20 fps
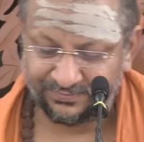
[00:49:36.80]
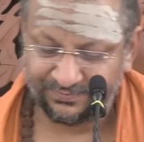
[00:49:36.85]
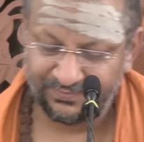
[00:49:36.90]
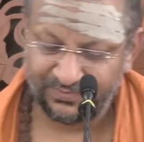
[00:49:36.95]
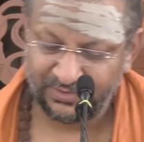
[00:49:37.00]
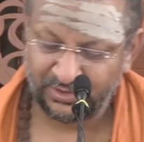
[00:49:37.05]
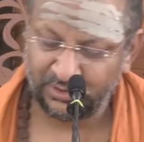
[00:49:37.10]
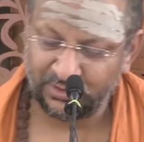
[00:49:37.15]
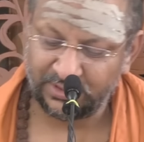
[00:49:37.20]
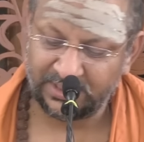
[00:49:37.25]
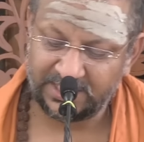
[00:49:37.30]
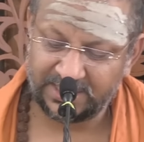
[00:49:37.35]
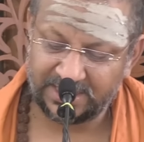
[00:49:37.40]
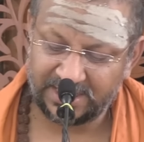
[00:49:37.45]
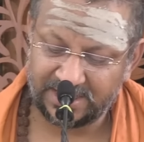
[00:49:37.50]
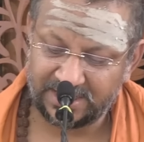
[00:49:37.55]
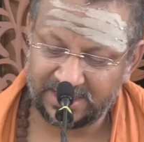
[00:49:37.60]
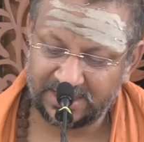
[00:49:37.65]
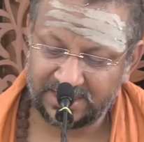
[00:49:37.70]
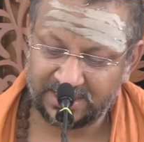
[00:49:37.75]
So this
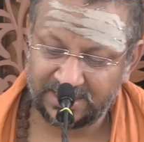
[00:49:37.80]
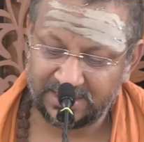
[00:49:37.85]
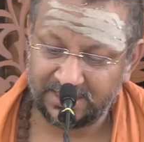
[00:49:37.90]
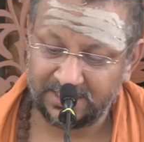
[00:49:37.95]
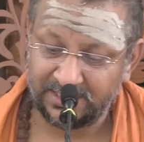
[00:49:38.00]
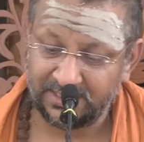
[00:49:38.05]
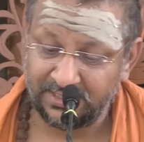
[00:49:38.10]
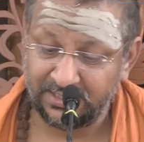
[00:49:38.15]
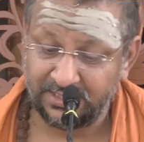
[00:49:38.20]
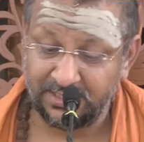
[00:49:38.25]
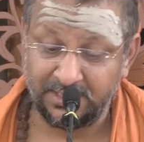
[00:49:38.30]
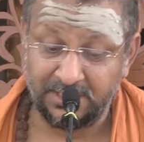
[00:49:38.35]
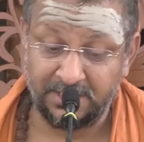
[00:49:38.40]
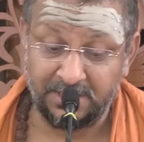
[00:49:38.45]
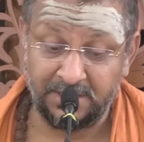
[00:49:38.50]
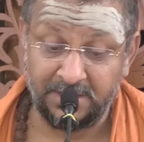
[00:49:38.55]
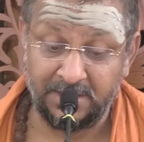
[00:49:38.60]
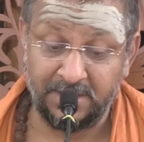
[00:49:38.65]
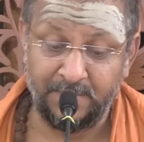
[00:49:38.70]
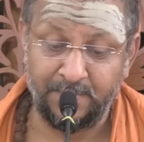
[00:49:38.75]
is
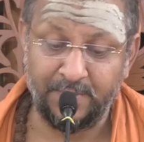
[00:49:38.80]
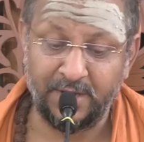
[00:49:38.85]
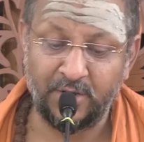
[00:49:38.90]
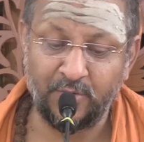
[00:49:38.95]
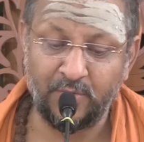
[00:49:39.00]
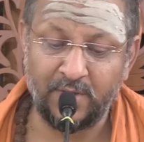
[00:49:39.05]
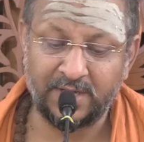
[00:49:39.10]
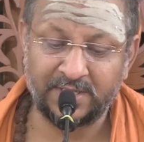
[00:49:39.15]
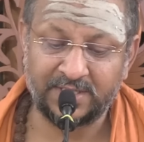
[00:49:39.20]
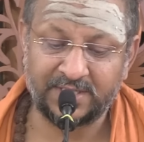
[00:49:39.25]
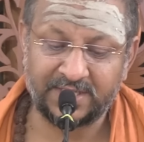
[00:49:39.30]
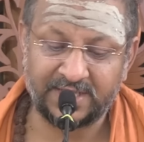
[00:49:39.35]
Bhagavan's